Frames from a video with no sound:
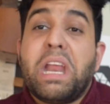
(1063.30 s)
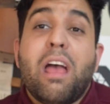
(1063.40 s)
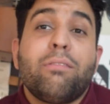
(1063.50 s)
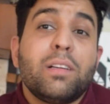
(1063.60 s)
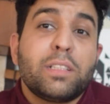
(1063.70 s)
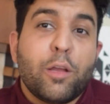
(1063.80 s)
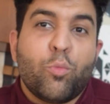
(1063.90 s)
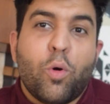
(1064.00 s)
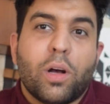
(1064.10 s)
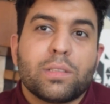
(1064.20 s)

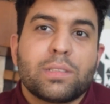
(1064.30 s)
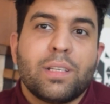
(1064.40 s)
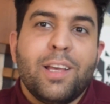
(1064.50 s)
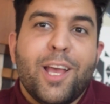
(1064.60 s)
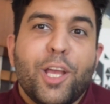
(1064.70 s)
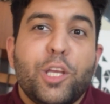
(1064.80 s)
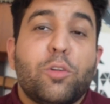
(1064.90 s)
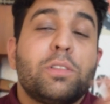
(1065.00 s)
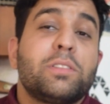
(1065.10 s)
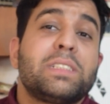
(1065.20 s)
whenever they want
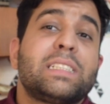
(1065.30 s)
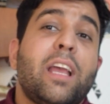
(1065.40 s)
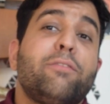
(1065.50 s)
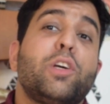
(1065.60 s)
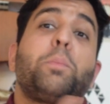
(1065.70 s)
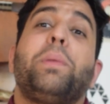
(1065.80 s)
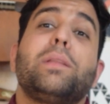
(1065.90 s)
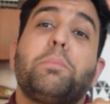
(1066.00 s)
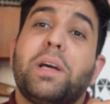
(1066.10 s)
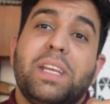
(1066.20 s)
in order to save
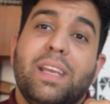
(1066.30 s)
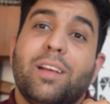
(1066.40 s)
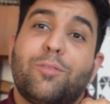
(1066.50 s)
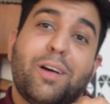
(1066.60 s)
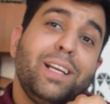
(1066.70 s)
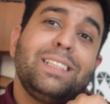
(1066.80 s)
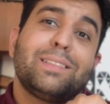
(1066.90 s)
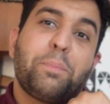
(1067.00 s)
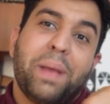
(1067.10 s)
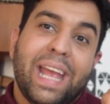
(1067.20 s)
their butt buddy,
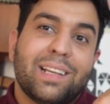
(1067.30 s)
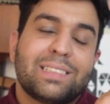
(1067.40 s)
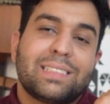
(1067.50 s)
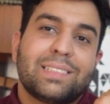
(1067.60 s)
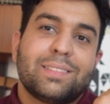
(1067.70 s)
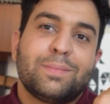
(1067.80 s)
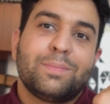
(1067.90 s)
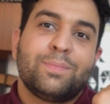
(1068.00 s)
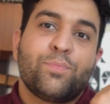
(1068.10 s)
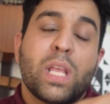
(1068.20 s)
right? The
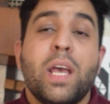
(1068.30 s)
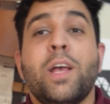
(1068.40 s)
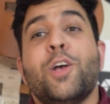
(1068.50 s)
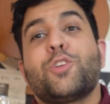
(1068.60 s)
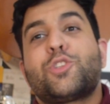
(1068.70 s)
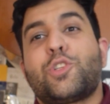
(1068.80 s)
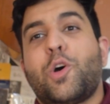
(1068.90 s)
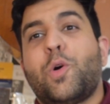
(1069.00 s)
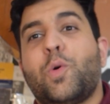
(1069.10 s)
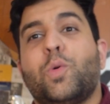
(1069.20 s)
banks.
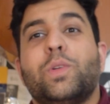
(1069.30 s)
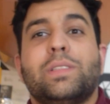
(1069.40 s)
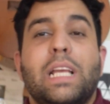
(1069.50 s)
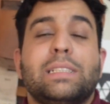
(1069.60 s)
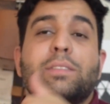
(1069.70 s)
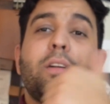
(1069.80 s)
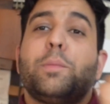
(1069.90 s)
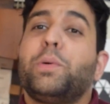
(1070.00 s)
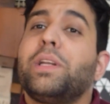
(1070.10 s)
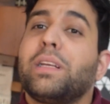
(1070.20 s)
So they
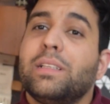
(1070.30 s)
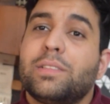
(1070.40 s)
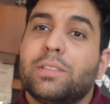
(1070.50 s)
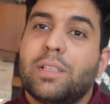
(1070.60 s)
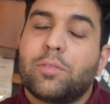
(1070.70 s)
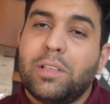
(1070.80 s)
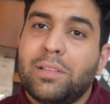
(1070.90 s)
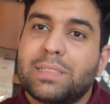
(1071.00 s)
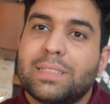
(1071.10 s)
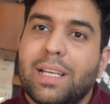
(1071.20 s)
started putting into
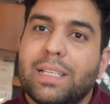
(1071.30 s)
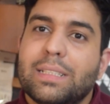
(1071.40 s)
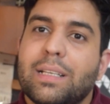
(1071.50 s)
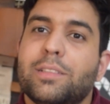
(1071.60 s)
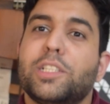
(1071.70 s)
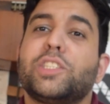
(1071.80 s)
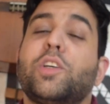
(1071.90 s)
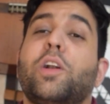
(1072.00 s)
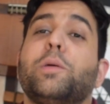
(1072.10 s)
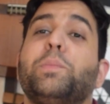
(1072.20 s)
their real estate.
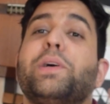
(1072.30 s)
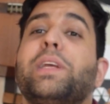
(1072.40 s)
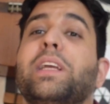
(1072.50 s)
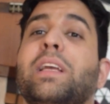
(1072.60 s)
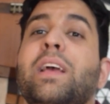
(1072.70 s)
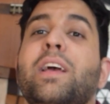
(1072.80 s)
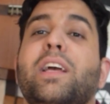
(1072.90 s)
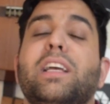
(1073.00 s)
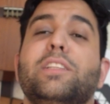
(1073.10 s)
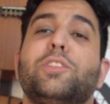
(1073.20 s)
They started
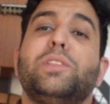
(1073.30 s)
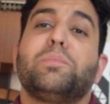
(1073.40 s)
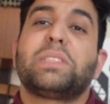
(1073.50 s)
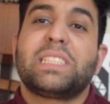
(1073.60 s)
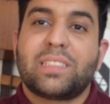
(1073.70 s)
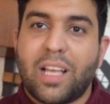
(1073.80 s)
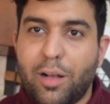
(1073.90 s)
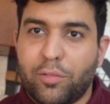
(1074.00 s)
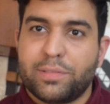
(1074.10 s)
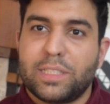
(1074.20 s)
putting into
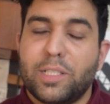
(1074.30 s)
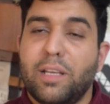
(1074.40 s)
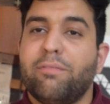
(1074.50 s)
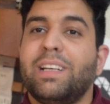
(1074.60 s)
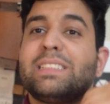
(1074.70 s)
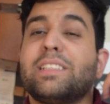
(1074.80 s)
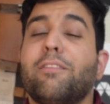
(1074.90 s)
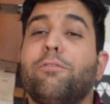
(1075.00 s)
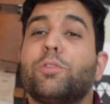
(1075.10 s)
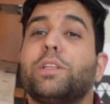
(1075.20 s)
themselves,
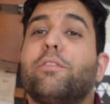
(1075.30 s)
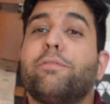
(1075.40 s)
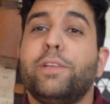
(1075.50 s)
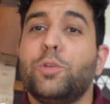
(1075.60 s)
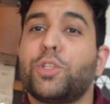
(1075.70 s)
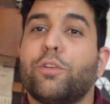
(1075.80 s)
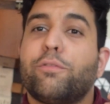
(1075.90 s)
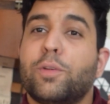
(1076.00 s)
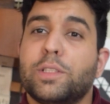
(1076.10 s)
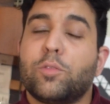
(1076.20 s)
investing for their
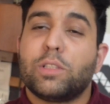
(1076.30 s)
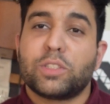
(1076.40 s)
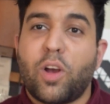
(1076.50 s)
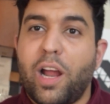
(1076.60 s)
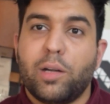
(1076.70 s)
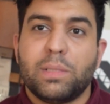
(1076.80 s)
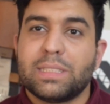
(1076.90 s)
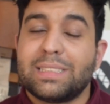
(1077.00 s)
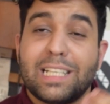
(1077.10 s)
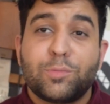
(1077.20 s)
future, for their
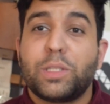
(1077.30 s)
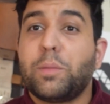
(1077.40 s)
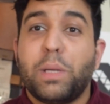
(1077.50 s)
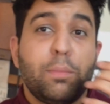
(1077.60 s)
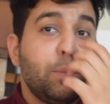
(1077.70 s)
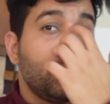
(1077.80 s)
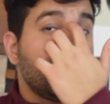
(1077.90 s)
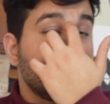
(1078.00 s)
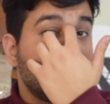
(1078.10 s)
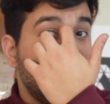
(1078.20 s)
retirements. That's what the
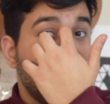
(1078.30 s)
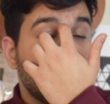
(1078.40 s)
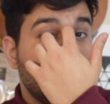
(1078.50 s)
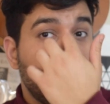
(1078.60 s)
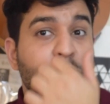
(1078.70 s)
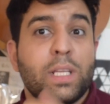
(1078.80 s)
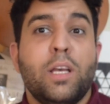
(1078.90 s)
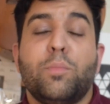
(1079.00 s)
baby boomers did,